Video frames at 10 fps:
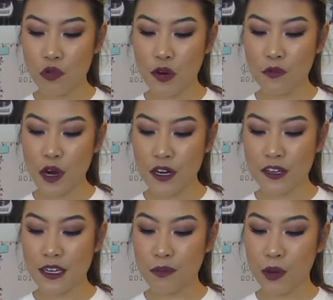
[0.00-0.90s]
warm water
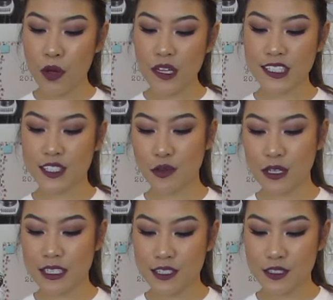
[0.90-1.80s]
in a bowl and soak
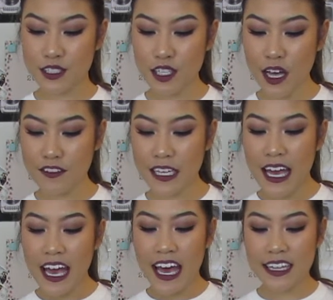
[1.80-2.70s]
until soft,
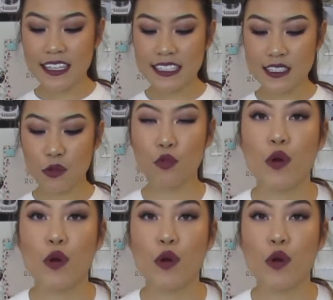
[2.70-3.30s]
at least 1